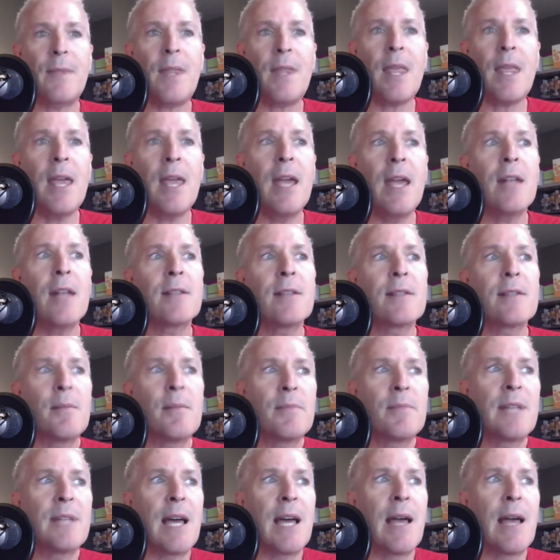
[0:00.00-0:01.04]
And
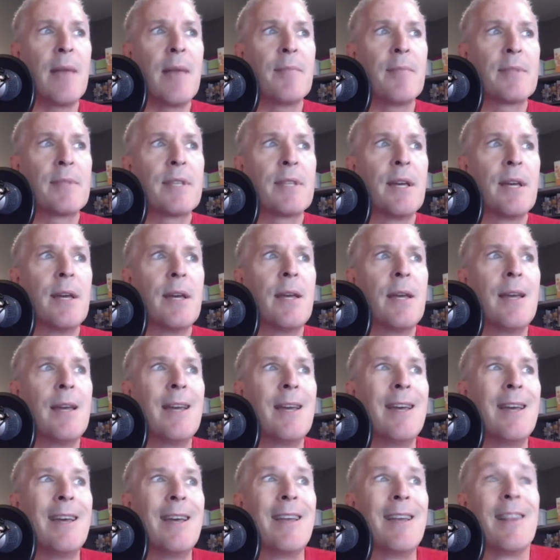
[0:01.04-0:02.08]
sometimes
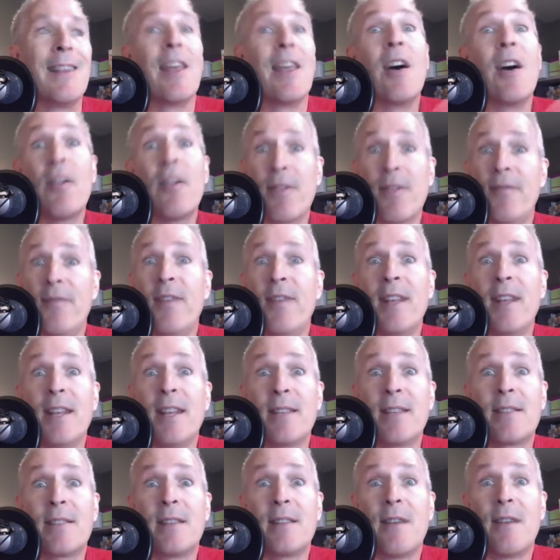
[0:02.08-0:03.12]
the health and
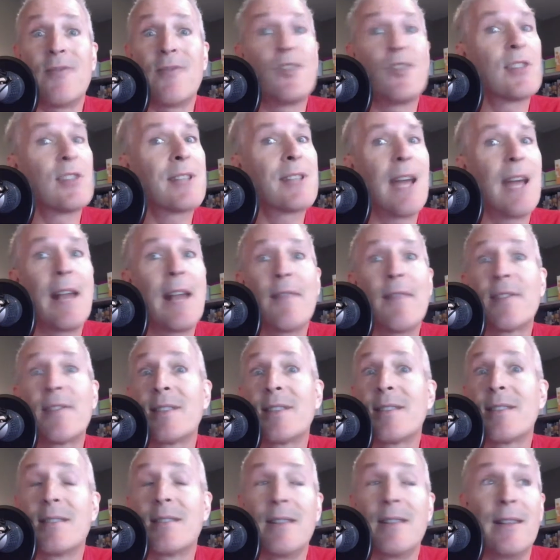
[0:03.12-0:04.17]
fitness stuff just kind of
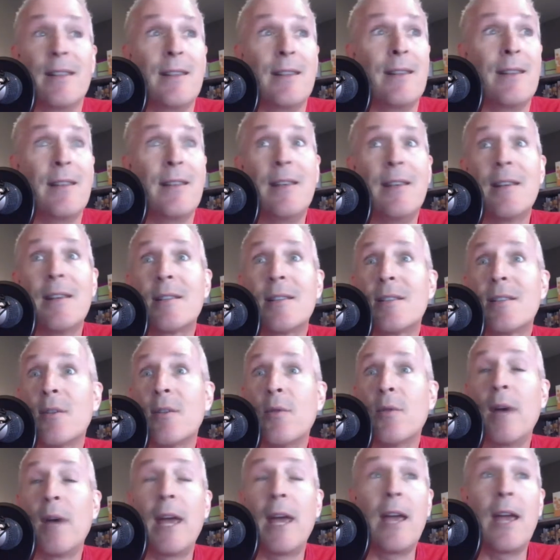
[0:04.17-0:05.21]
sneaks
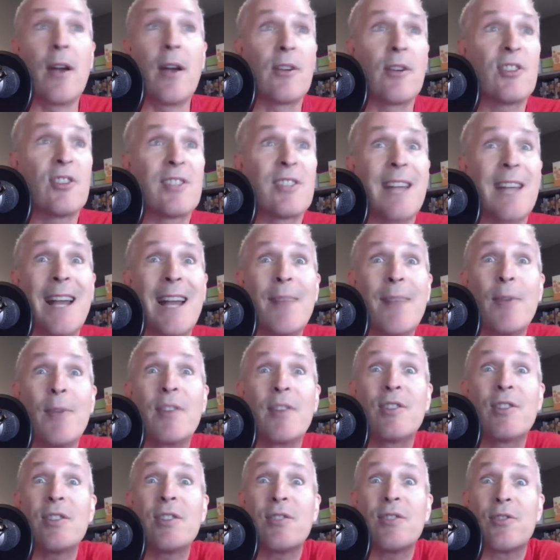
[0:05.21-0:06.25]
away, or just kind of, we
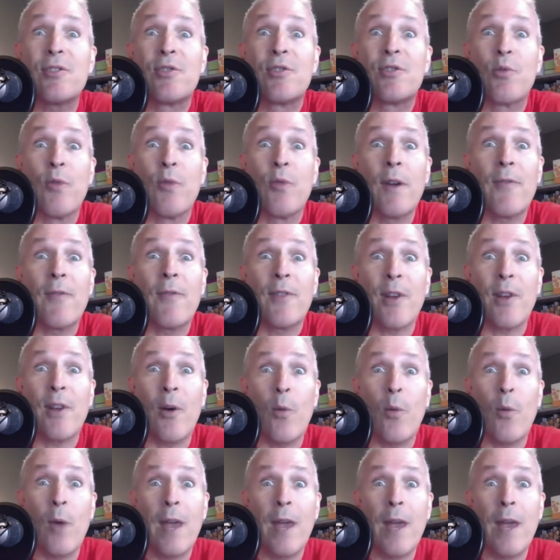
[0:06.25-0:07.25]
just drift away